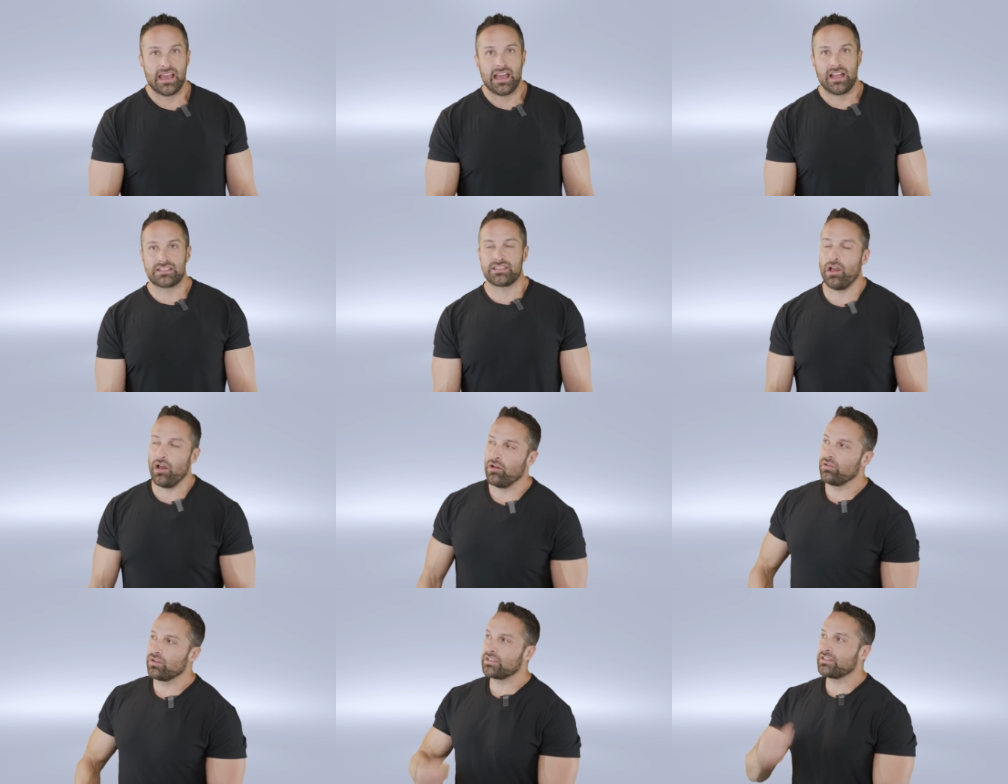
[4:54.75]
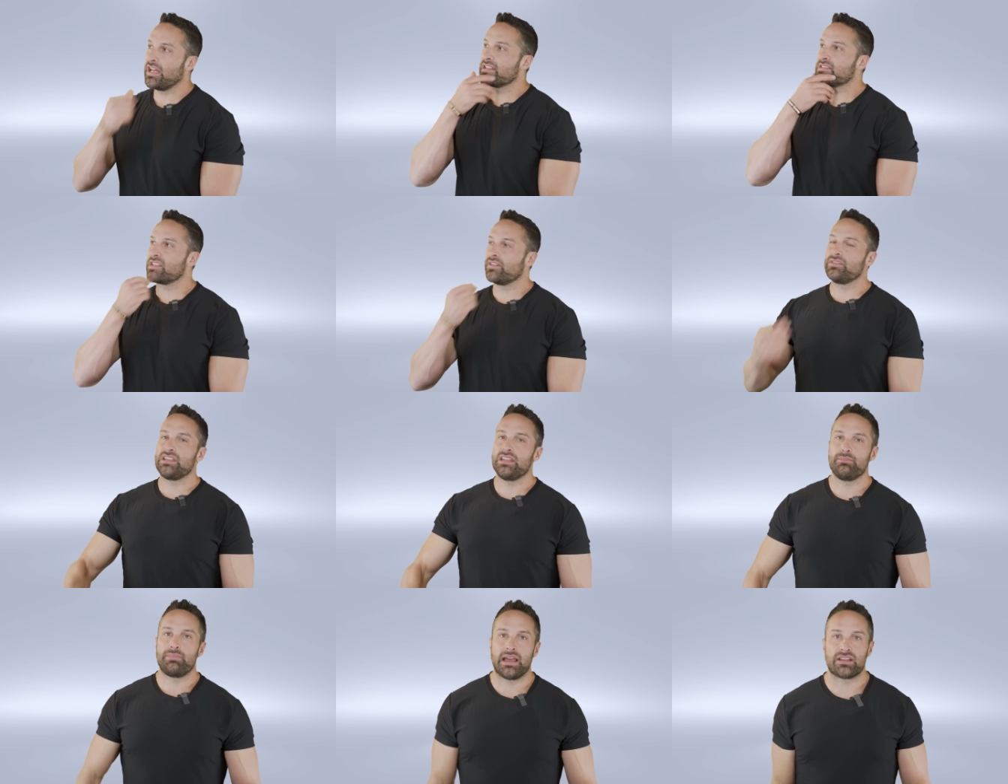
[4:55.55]
and I said, oh, look at that,
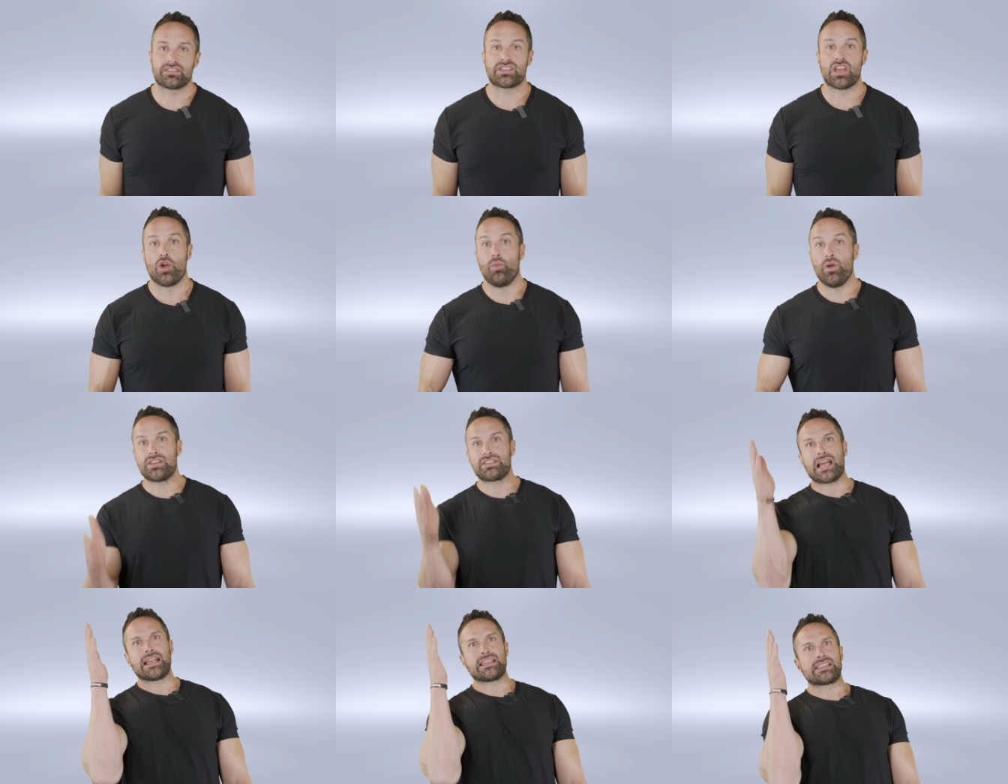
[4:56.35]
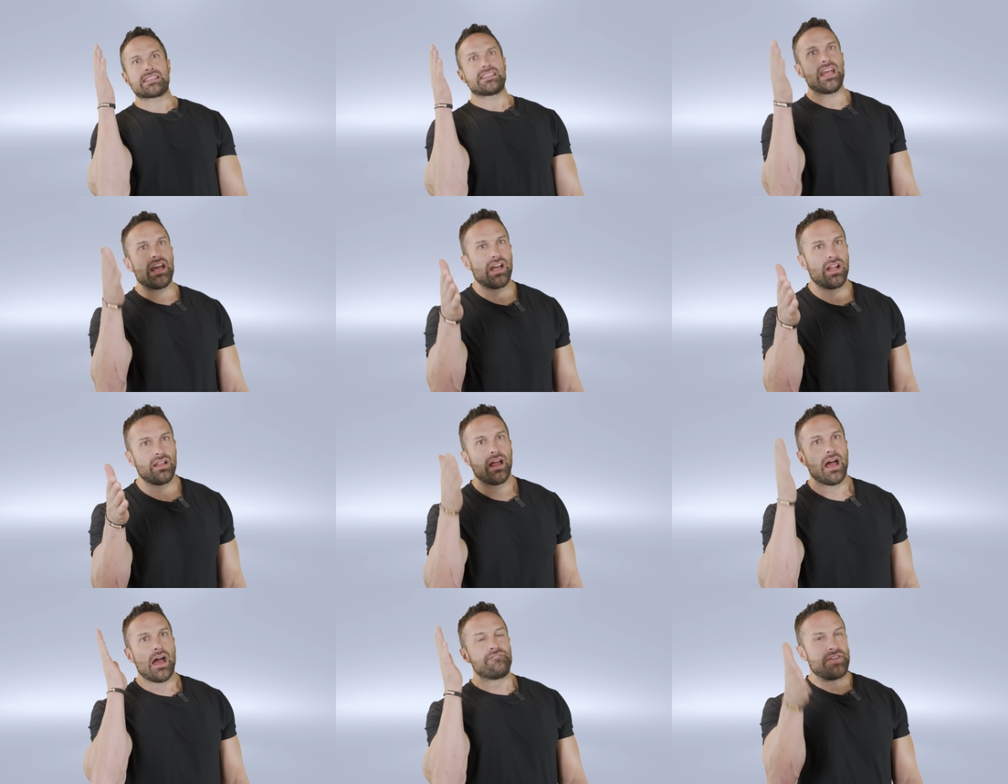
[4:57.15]
17 pounds, which I
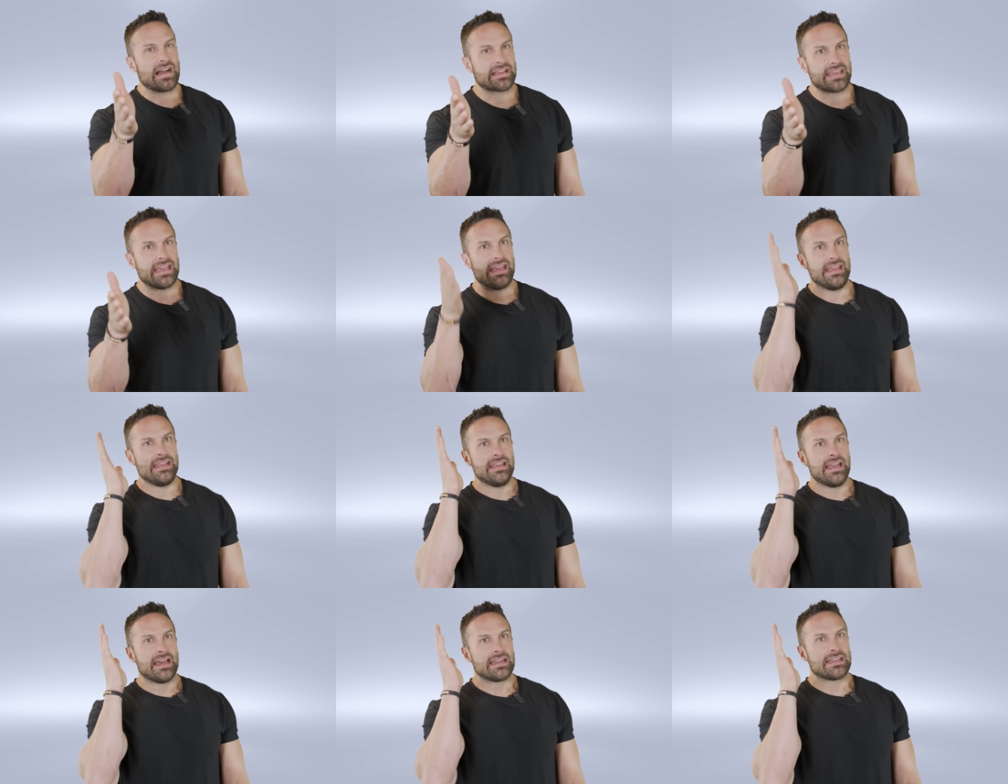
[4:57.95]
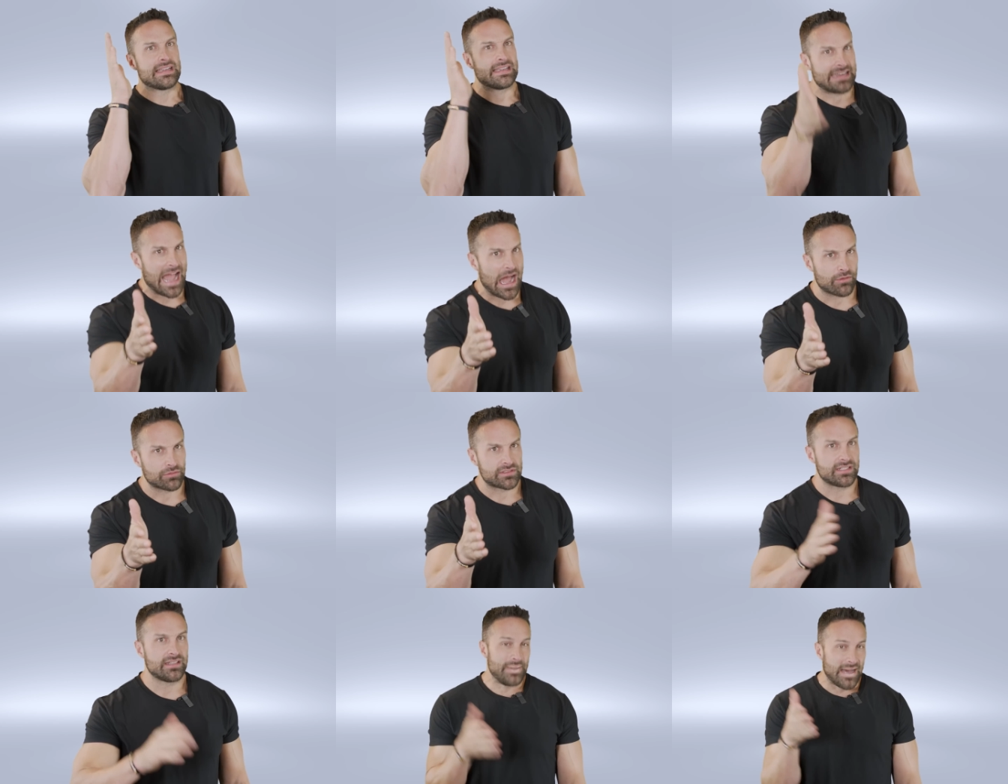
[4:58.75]
still fucking
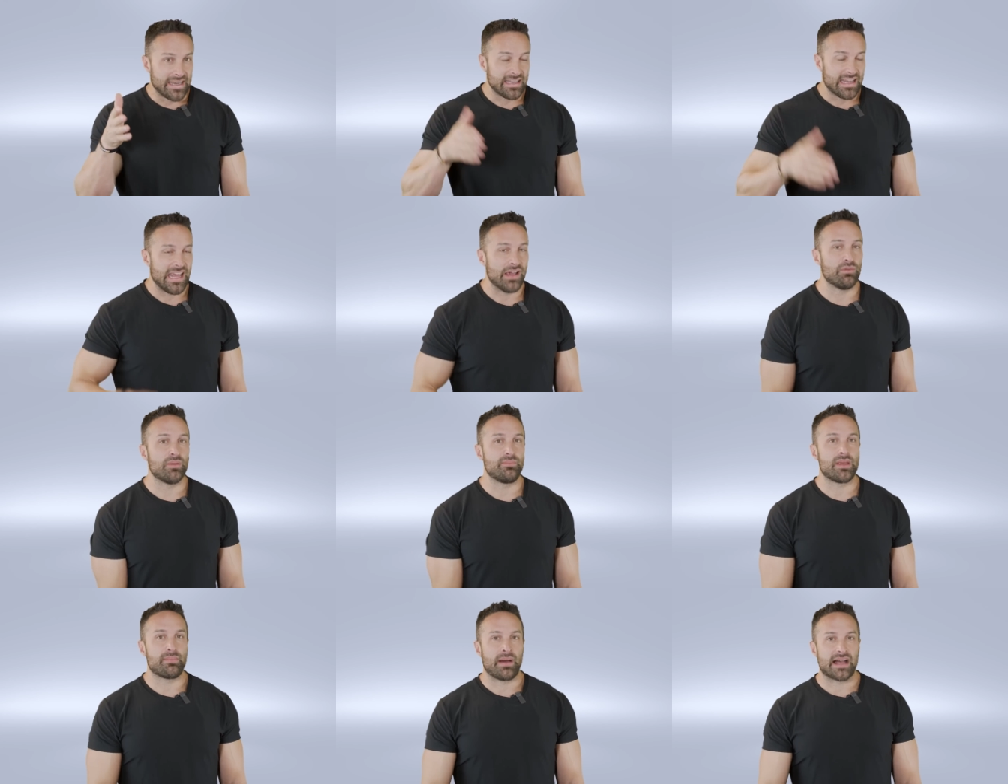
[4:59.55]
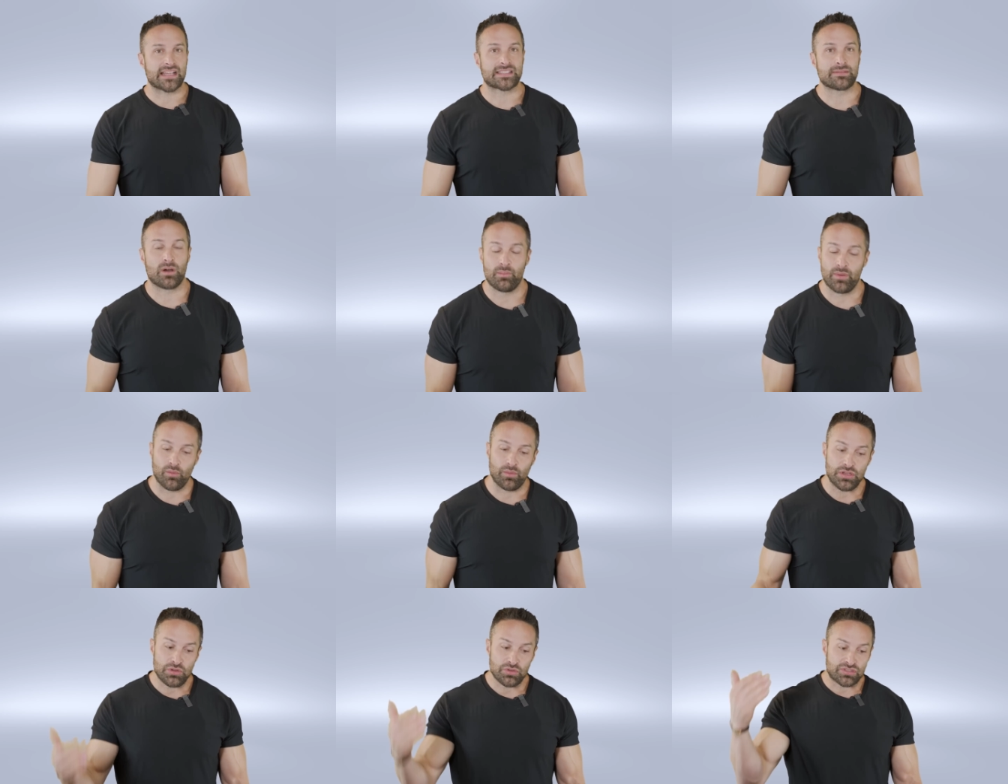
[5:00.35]
doubt, but it would be possible.
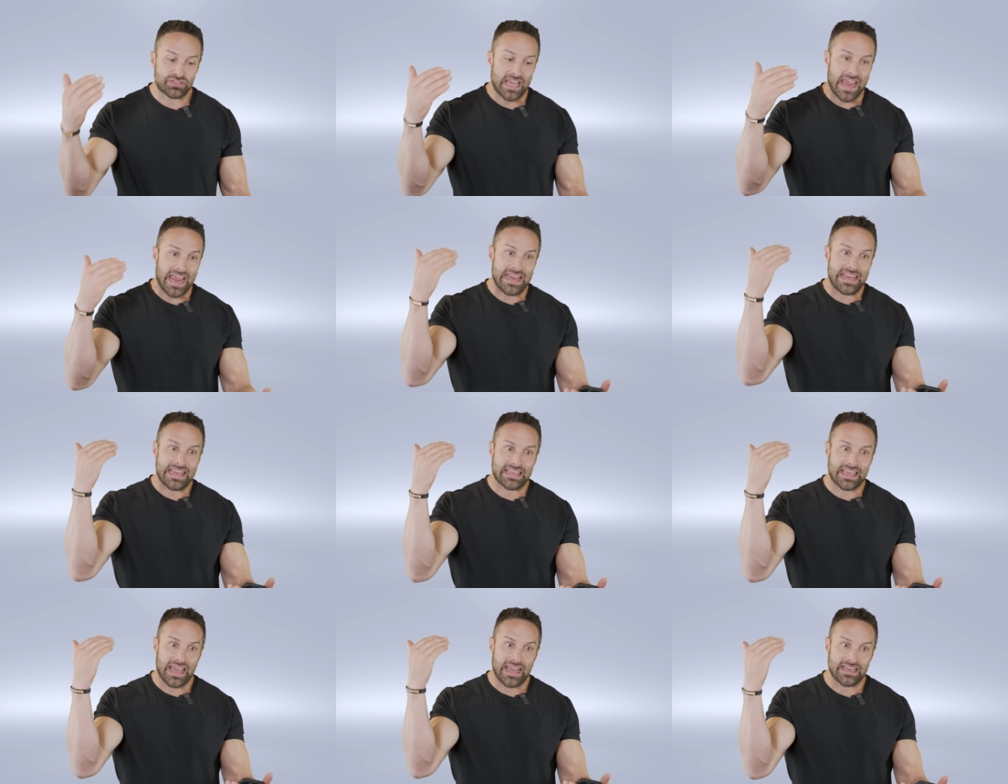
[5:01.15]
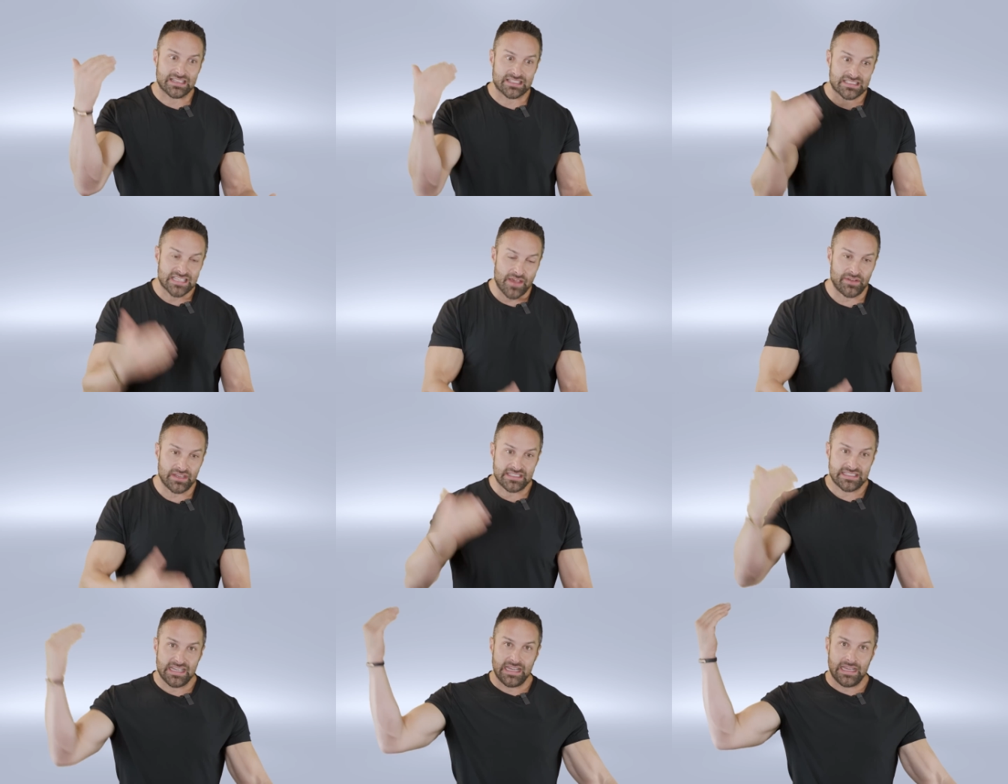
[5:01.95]
But when you say he gained
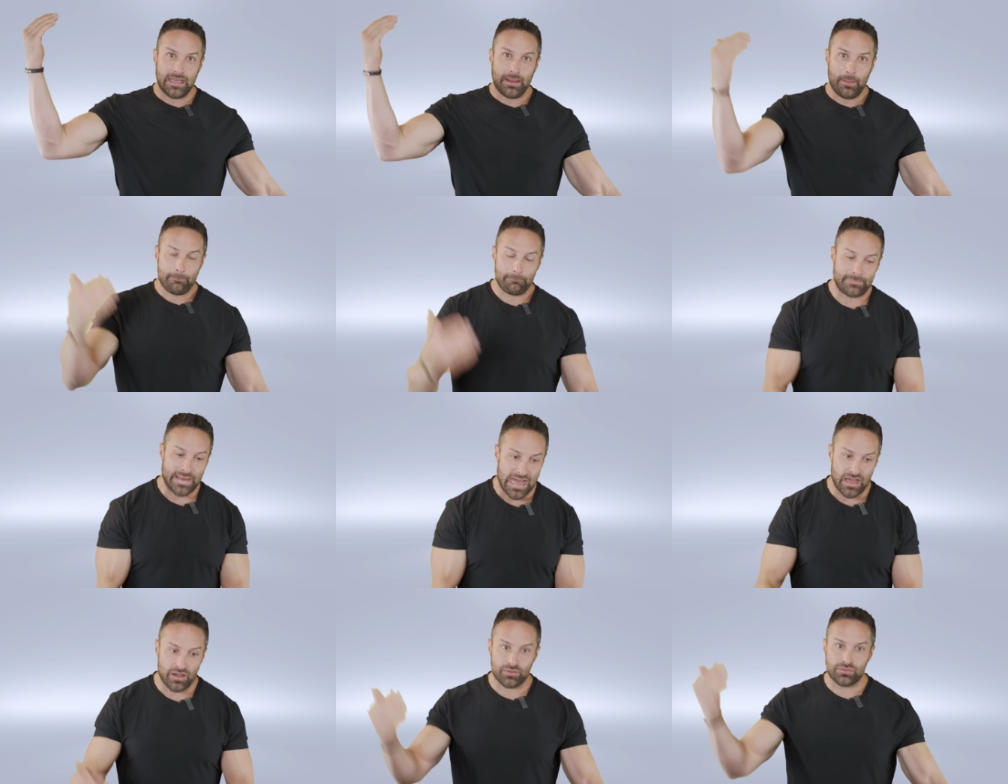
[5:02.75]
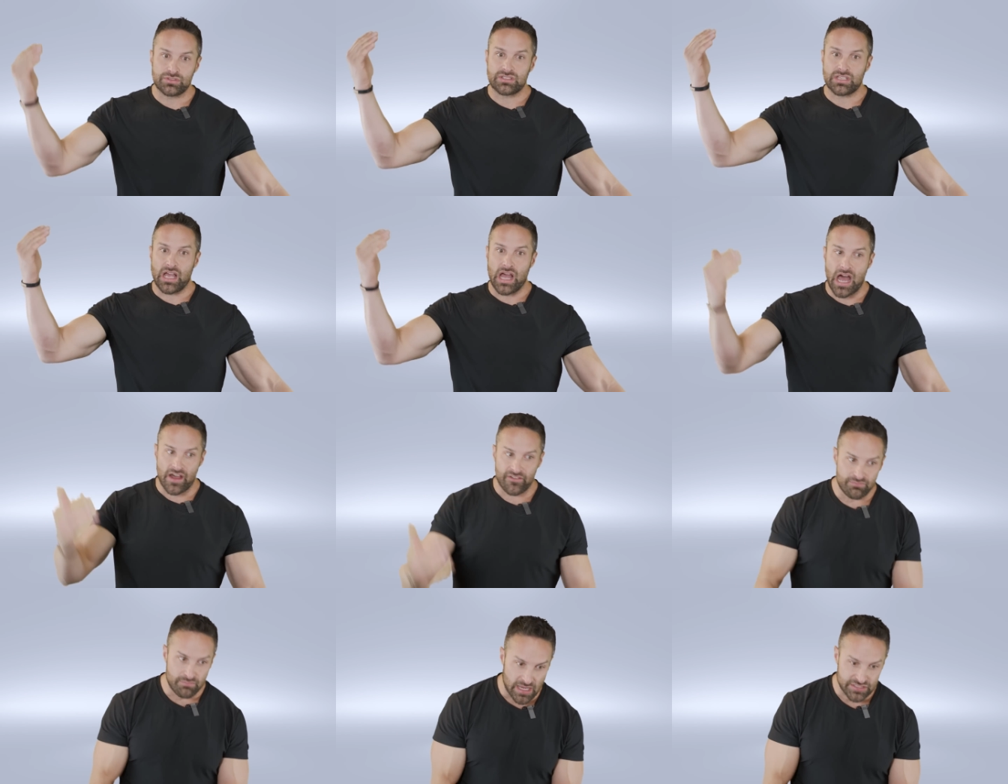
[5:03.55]
17 pounds
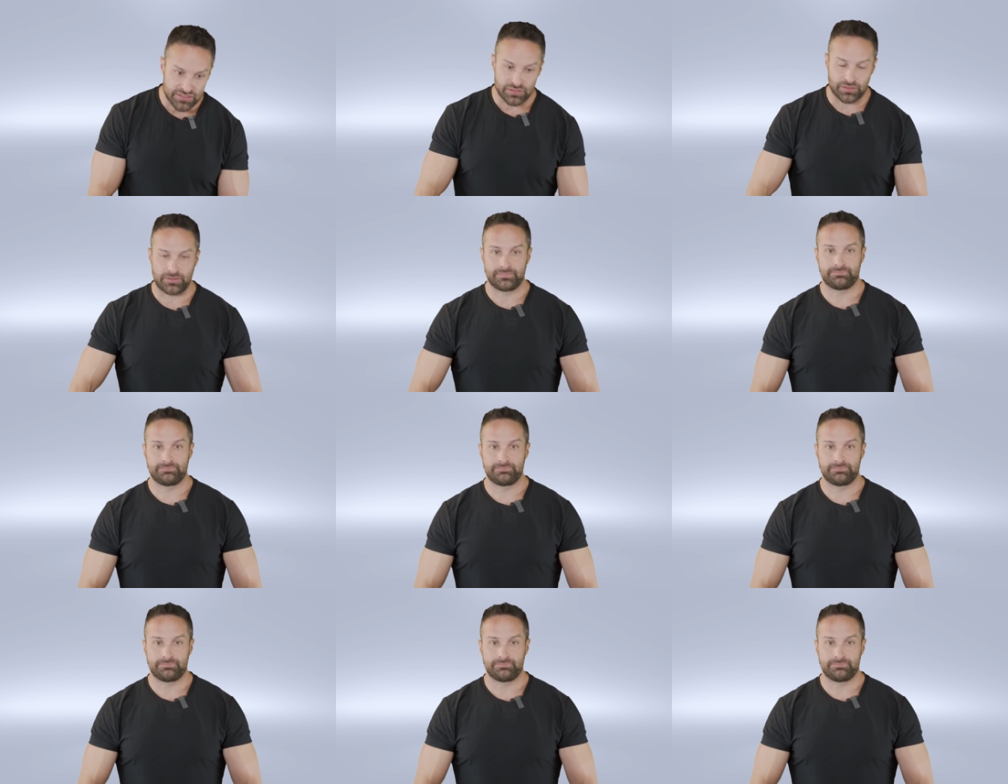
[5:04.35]
of muscle,